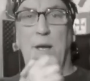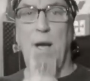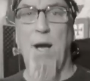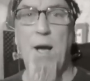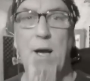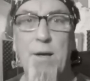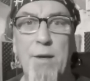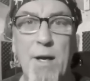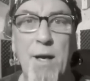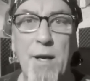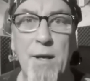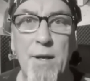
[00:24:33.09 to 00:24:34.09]
And
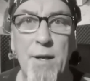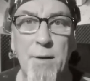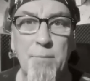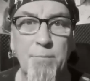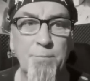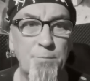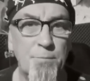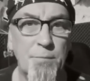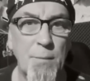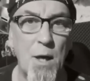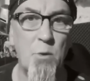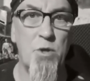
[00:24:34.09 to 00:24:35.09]

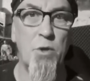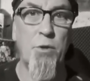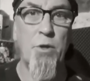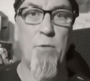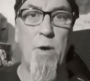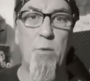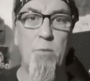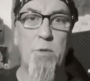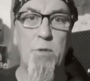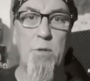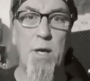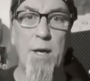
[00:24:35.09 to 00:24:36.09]
I was looking
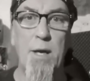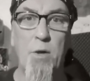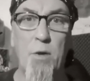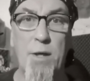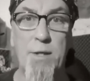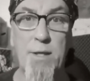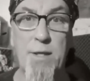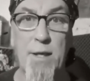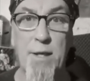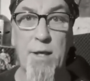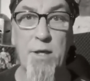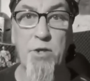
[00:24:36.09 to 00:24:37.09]
around, and I did
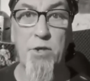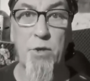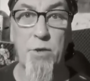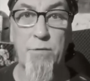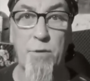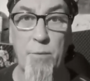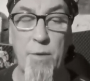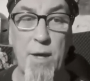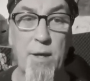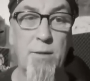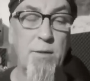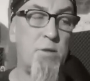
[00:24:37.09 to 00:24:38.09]
get a Kiss shirt from
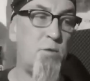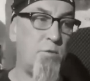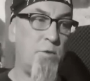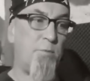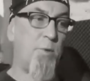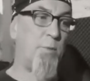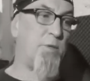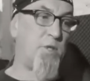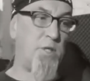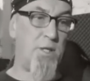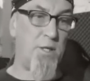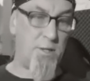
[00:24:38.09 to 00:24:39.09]
there. You've probably
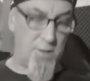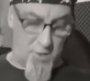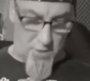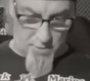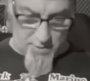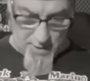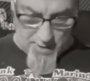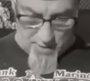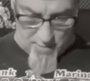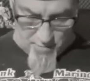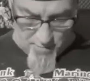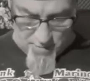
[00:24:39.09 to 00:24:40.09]
seen it. It's got
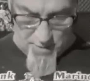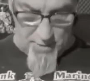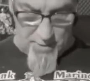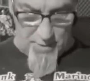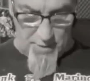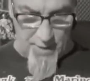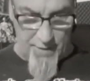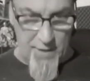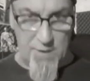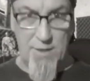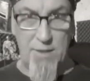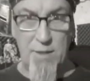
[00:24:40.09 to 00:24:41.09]
the I think
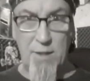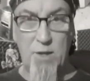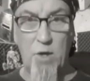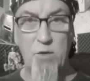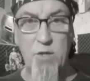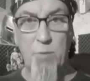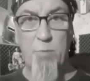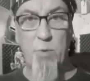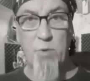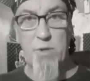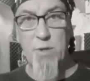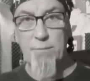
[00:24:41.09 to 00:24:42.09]
it's a concept
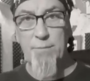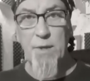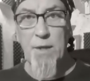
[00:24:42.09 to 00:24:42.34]
poster.